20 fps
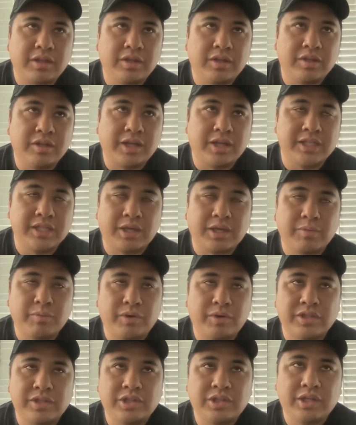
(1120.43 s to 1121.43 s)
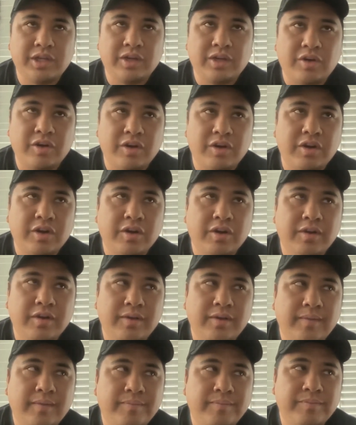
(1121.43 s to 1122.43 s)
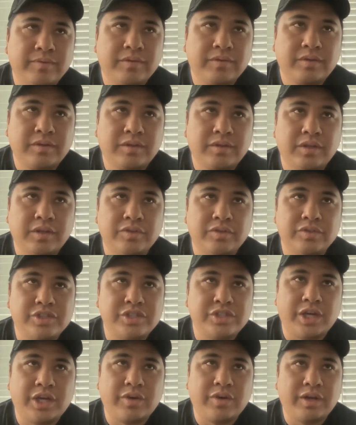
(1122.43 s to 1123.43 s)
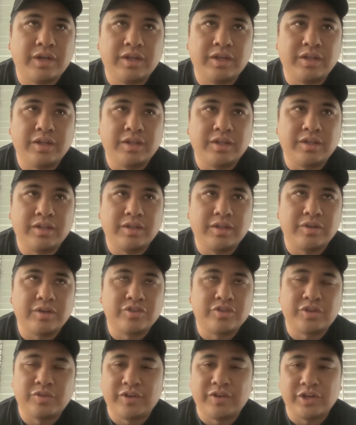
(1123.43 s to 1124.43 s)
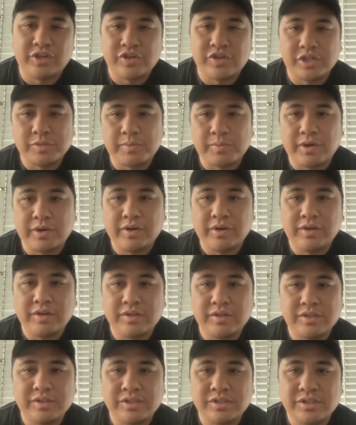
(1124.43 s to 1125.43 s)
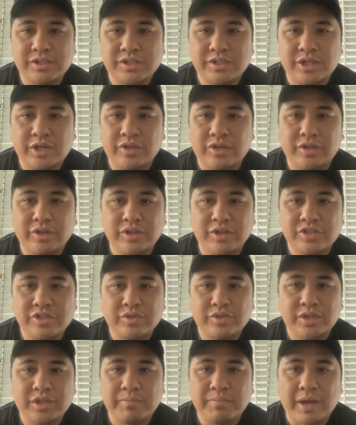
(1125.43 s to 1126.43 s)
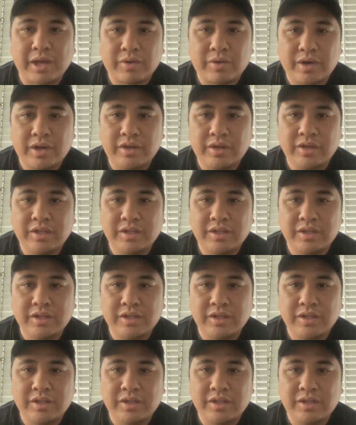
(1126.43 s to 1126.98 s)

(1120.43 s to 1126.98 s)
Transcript: You know, the guys that I'm watching are you know sharing are very transparent and sharing their history and background.